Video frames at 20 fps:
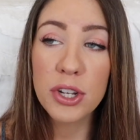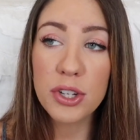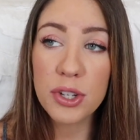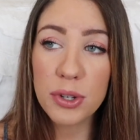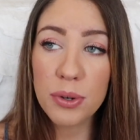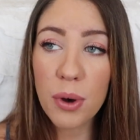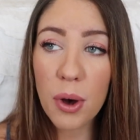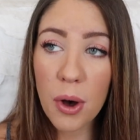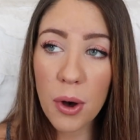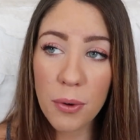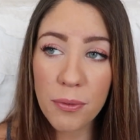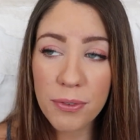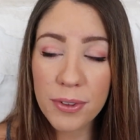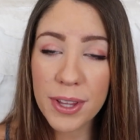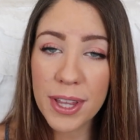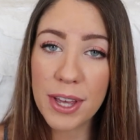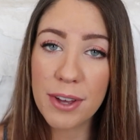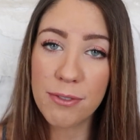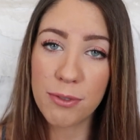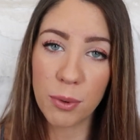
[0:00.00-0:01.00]
to
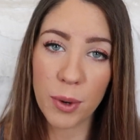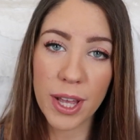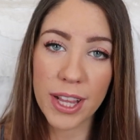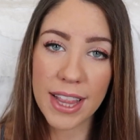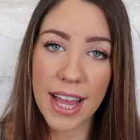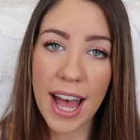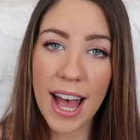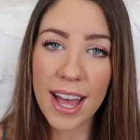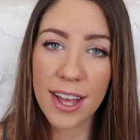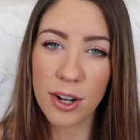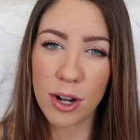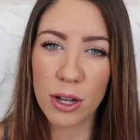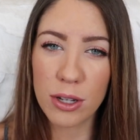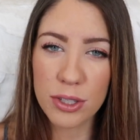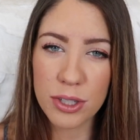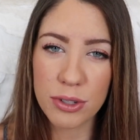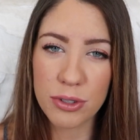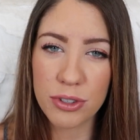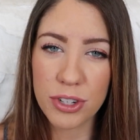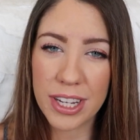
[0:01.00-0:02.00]
hopefully avoid that and
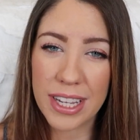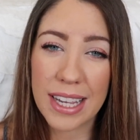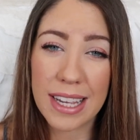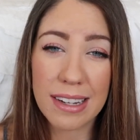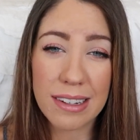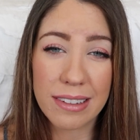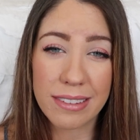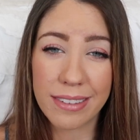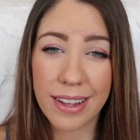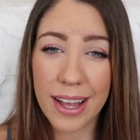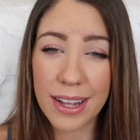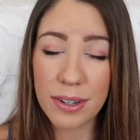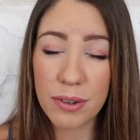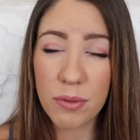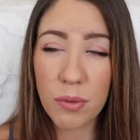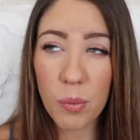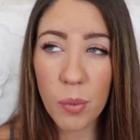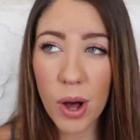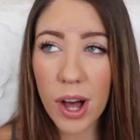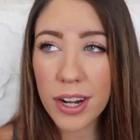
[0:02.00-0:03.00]
also drinking a lot
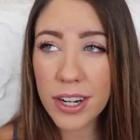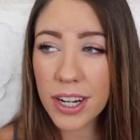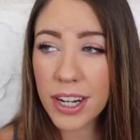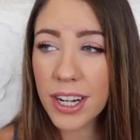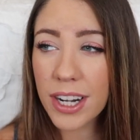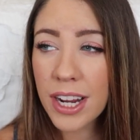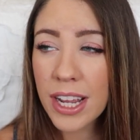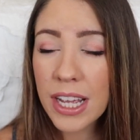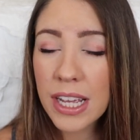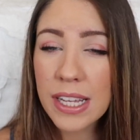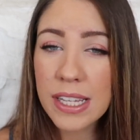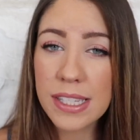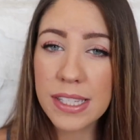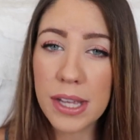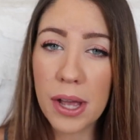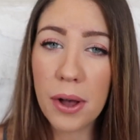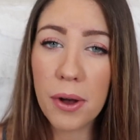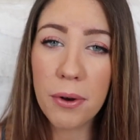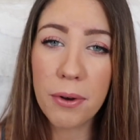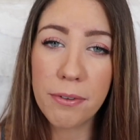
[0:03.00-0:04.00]
of water.
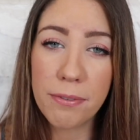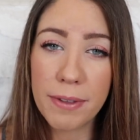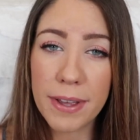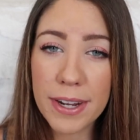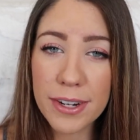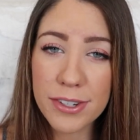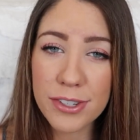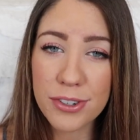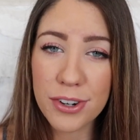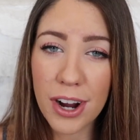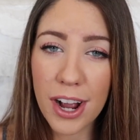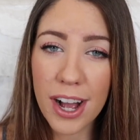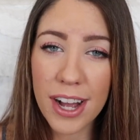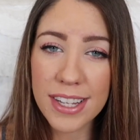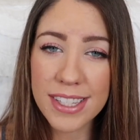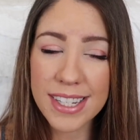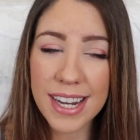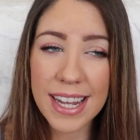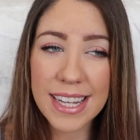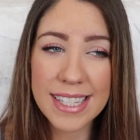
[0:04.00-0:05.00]
So fingers
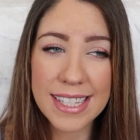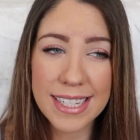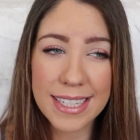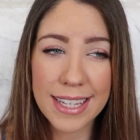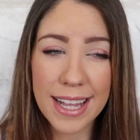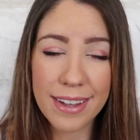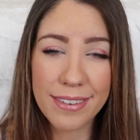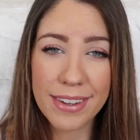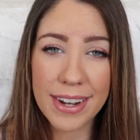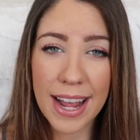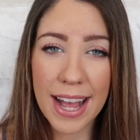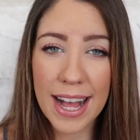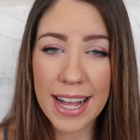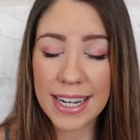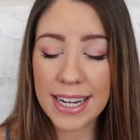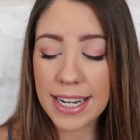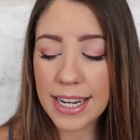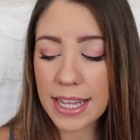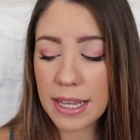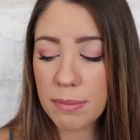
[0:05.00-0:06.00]
crossed, I still haven't
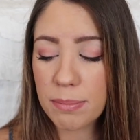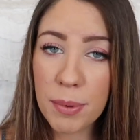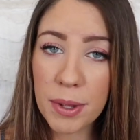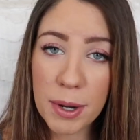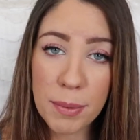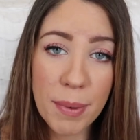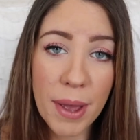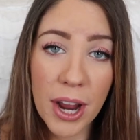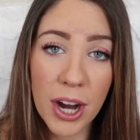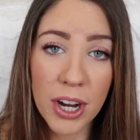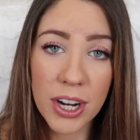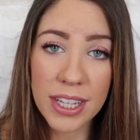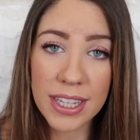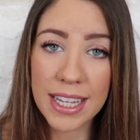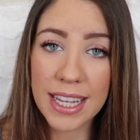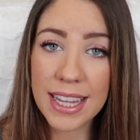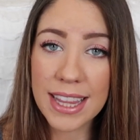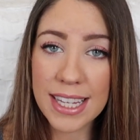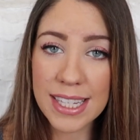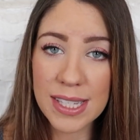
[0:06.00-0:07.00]
had any, but
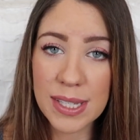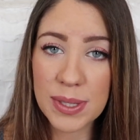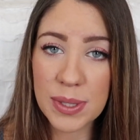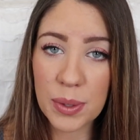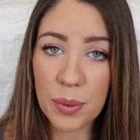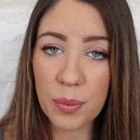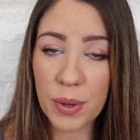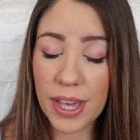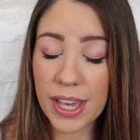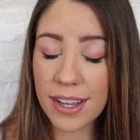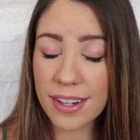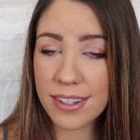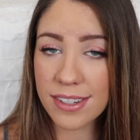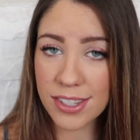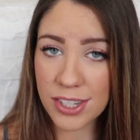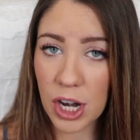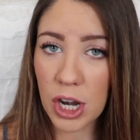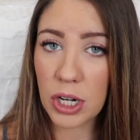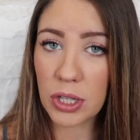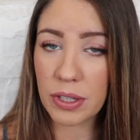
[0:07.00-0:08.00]
apparently this is the week to
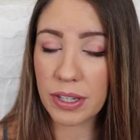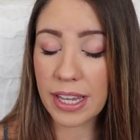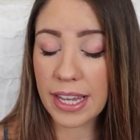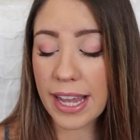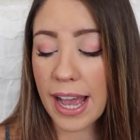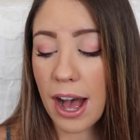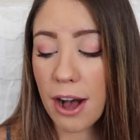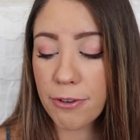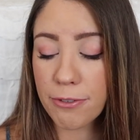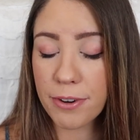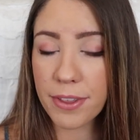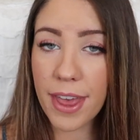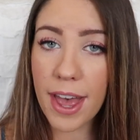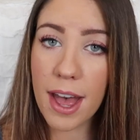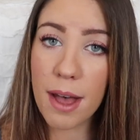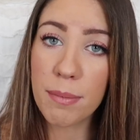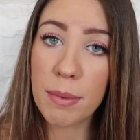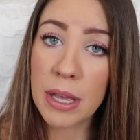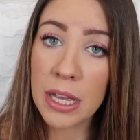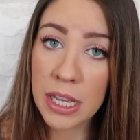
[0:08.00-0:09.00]
start looking out for
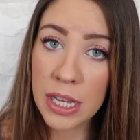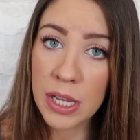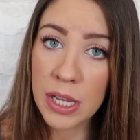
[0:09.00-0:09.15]
them.